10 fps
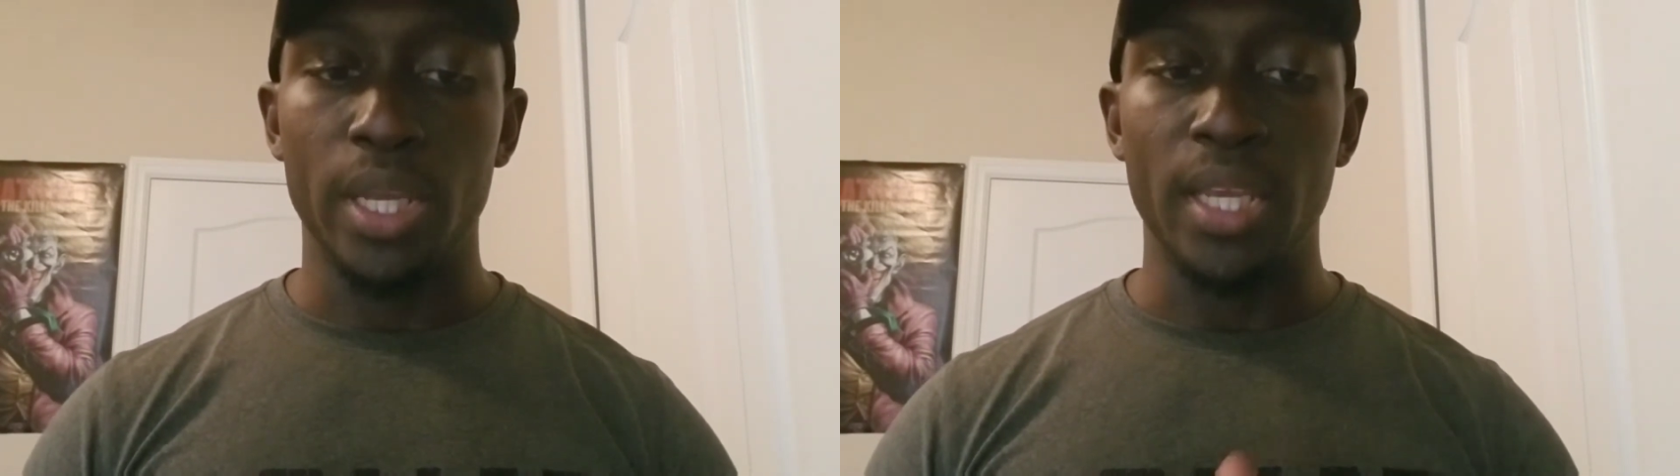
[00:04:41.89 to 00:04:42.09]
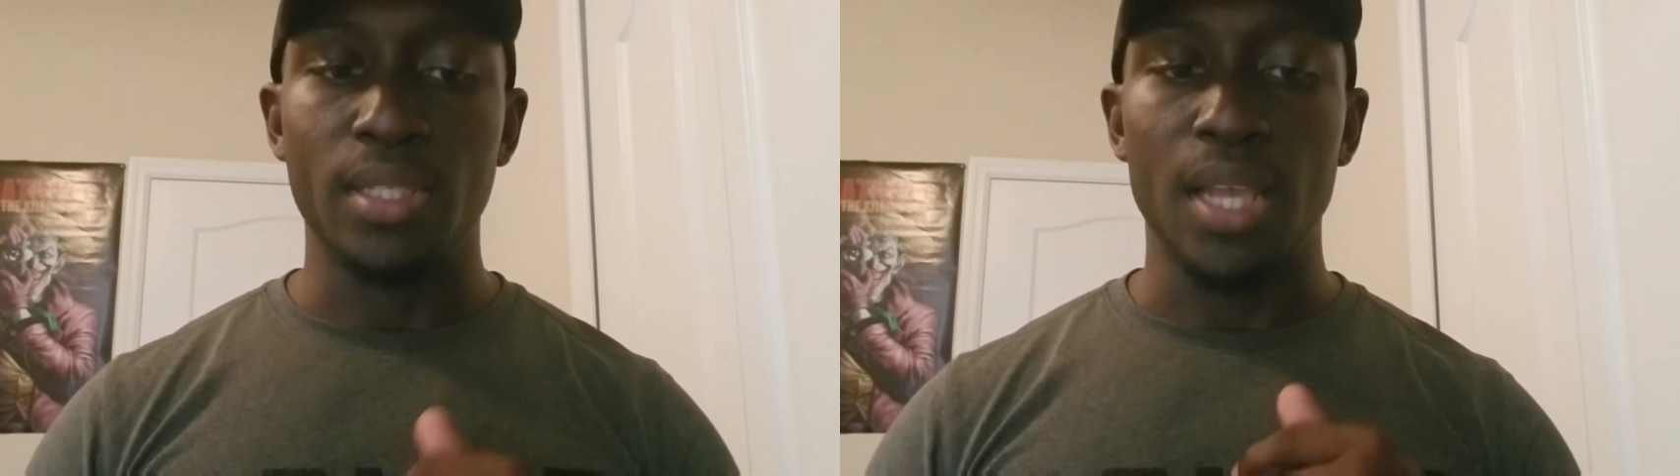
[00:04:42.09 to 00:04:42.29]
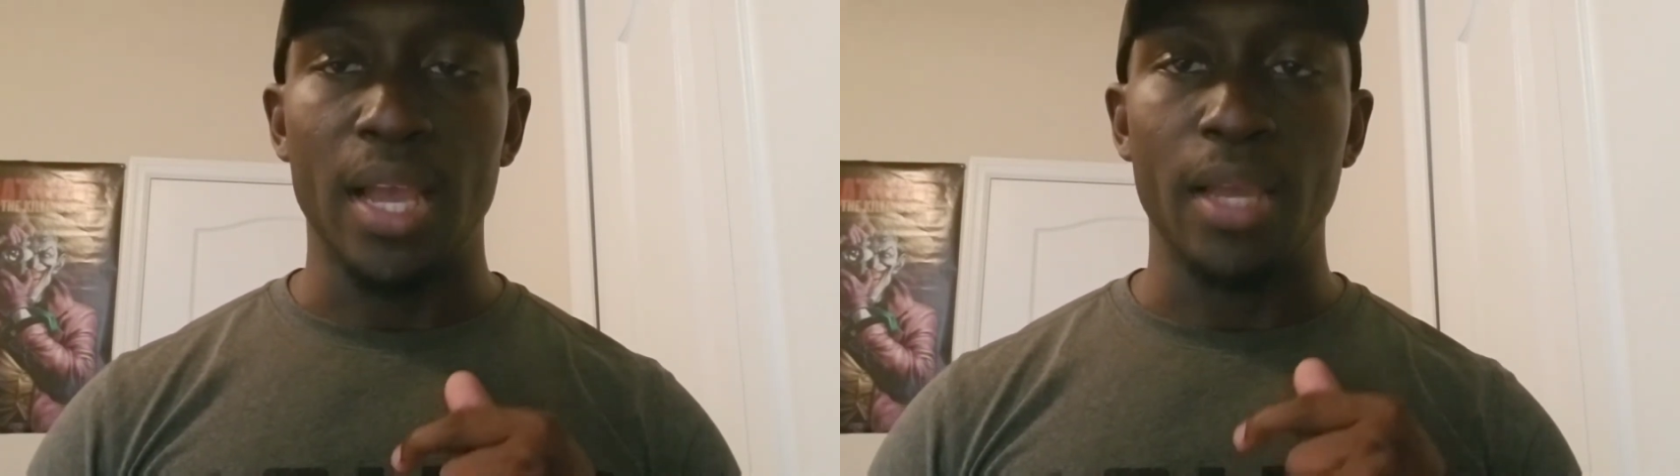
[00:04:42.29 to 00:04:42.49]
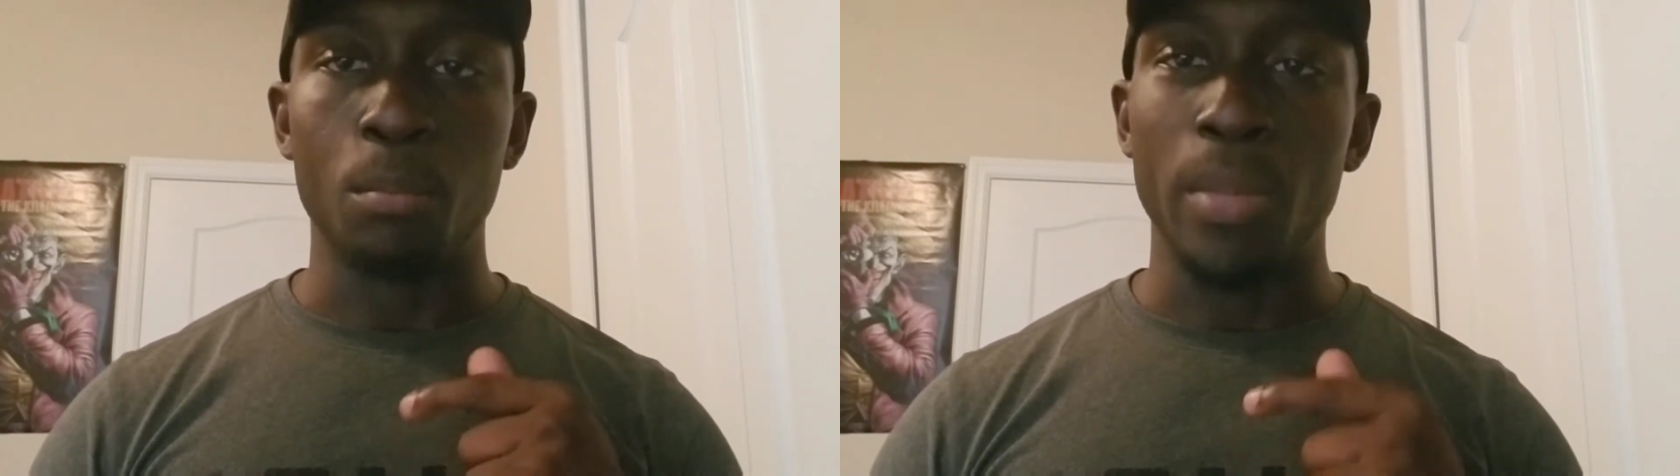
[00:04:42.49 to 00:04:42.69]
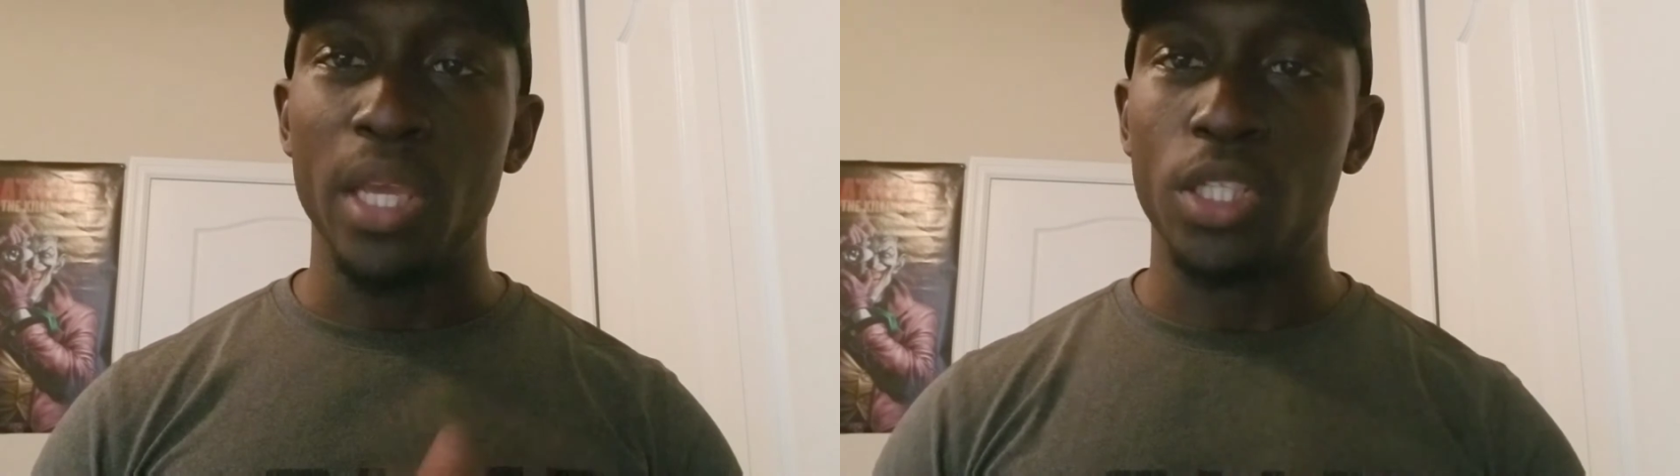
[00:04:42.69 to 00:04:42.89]
is I
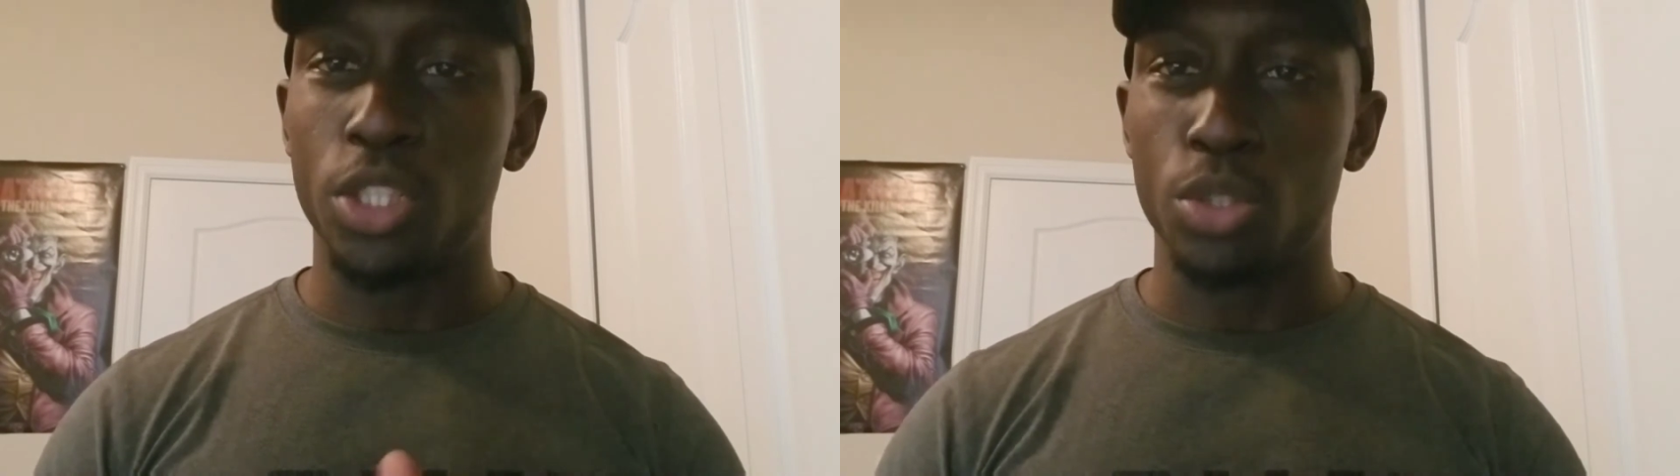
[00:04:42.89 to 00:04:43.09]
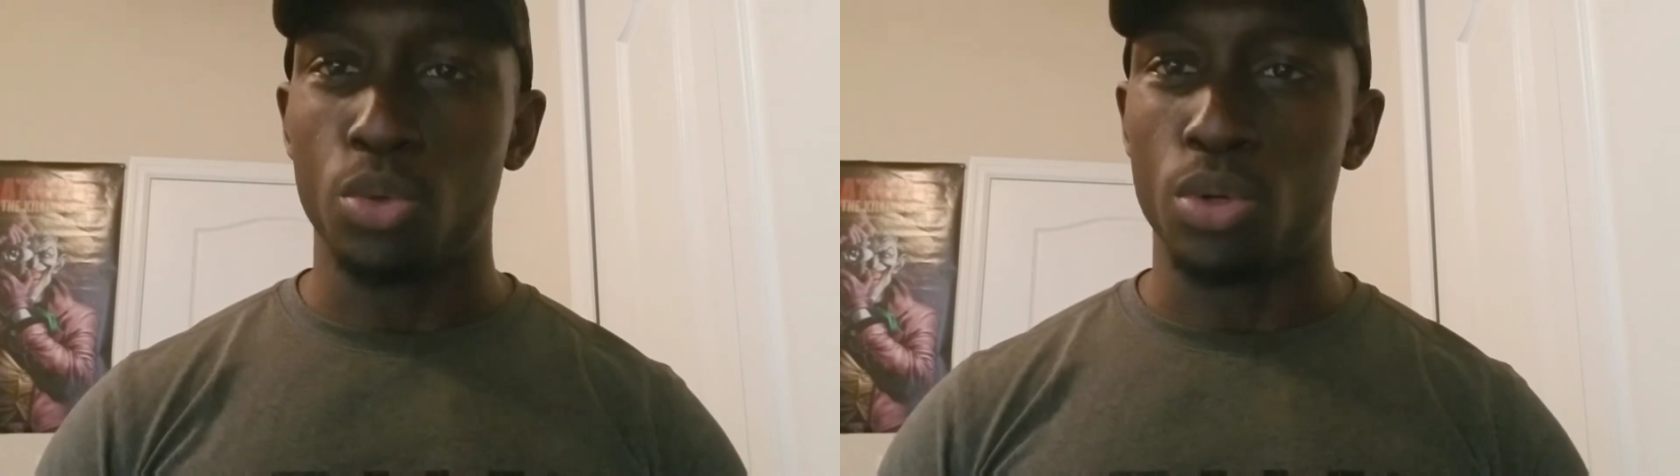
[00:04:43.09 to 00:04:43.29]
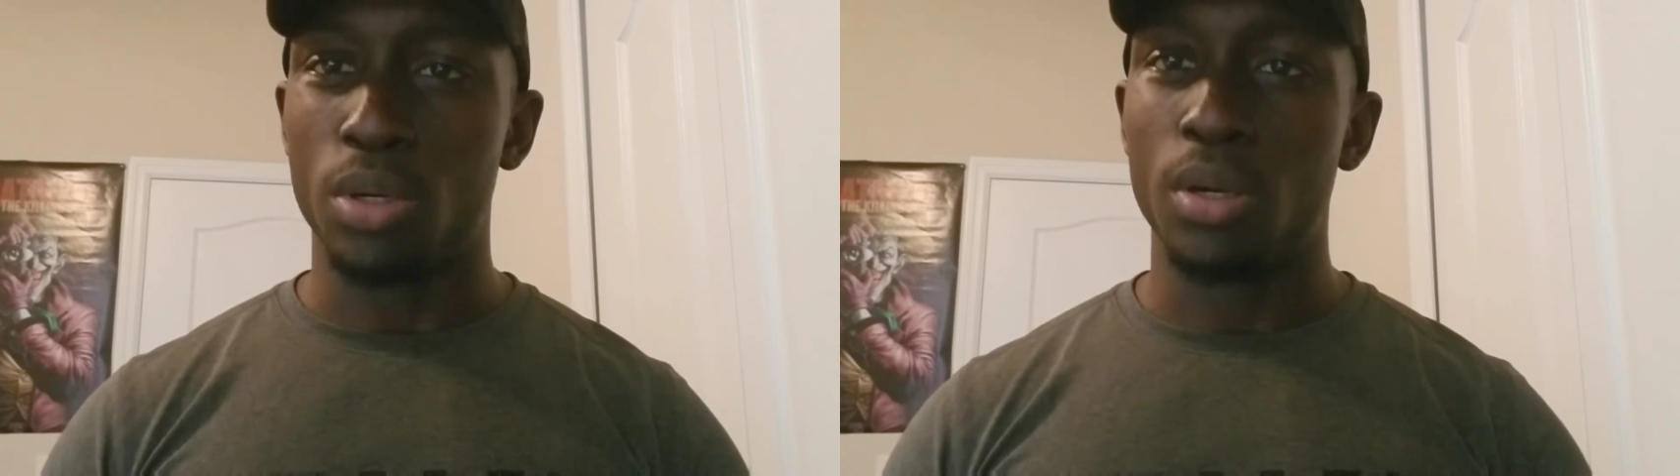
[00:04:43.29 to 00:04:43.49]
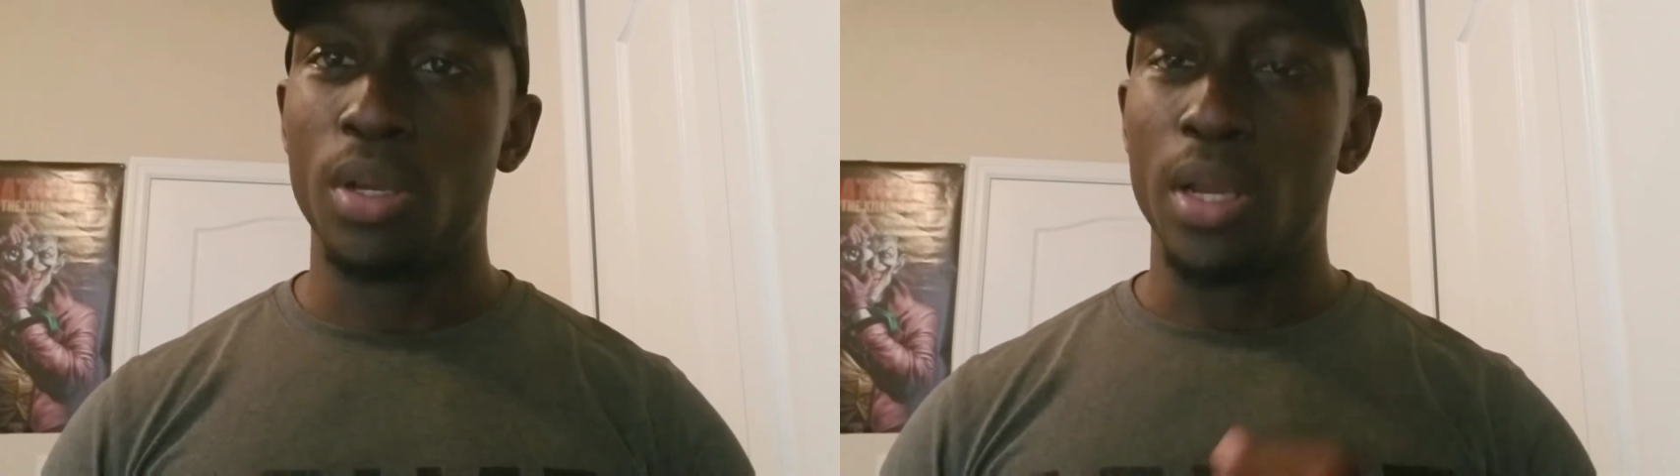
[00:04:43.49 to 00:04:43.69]
make sure